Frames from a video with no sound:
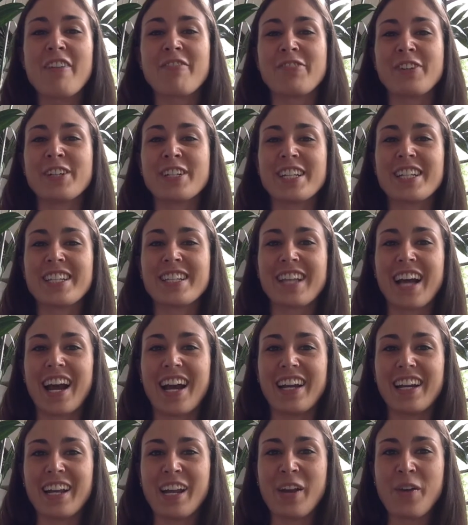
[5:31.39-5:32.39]
for
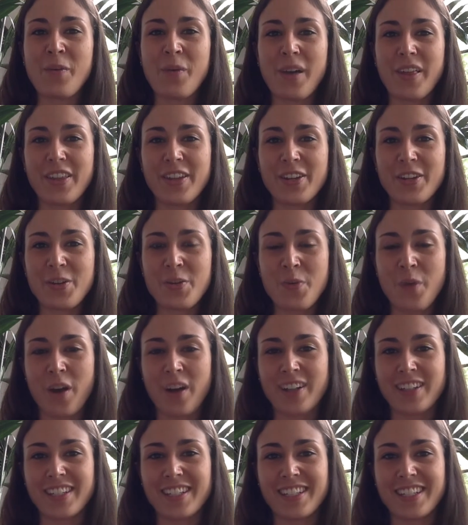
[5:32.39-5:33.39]
deciding whether you
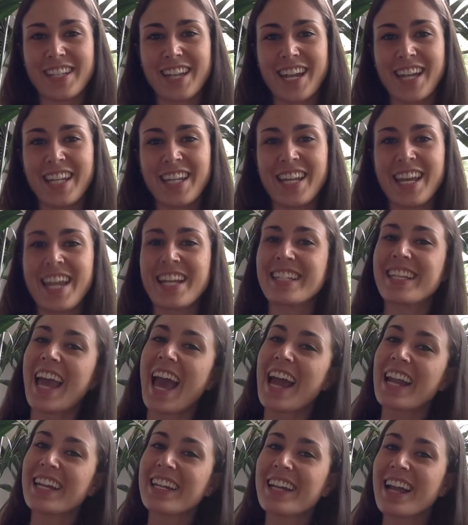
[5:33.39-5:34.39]
want to study in
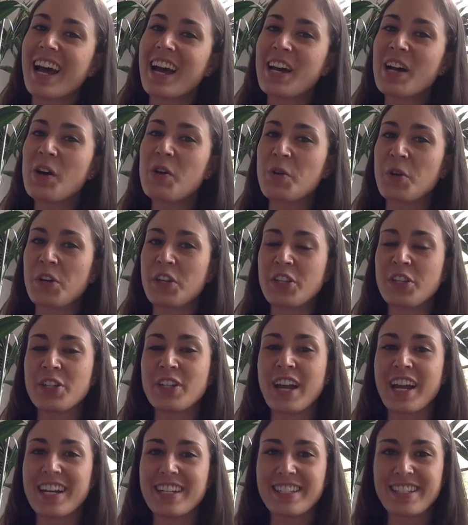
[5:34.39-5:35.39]
Canada or the
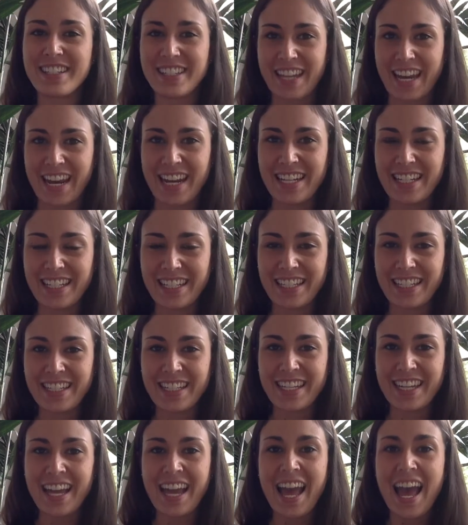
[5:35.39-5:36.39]
United States.